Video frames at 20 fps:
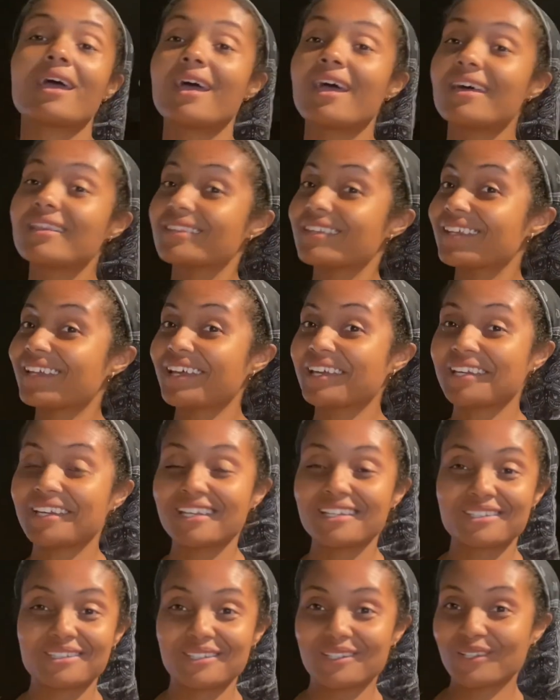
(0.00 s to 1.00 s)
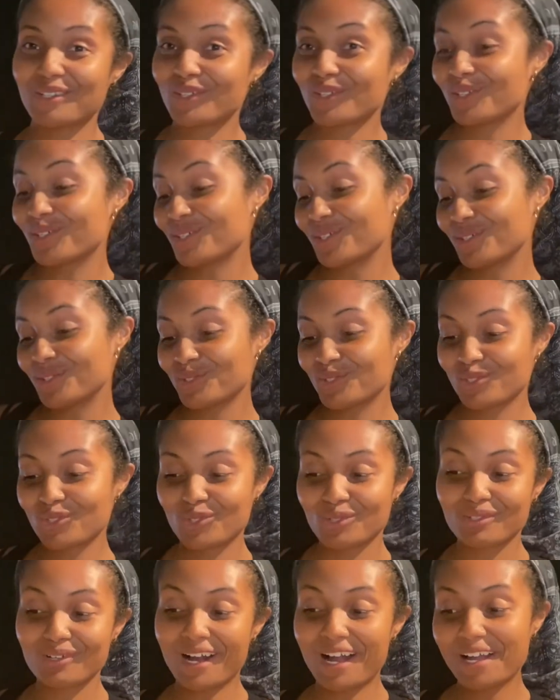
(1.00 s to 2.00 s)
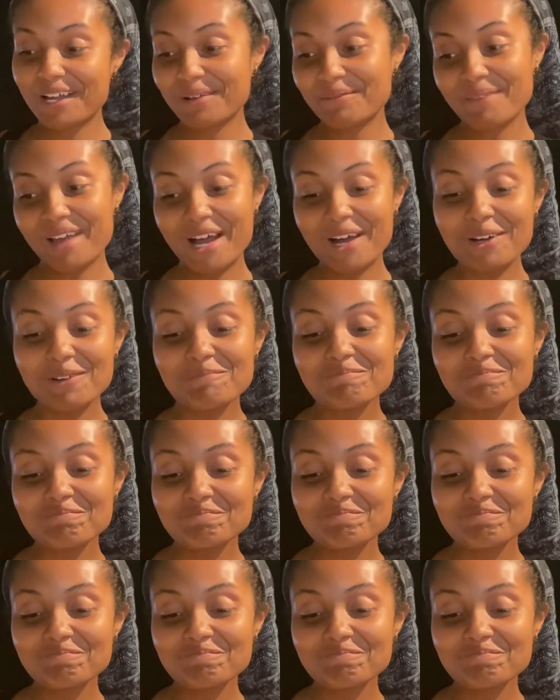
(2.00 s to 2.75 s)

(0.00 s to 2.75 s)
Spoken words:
and then I get to try them out.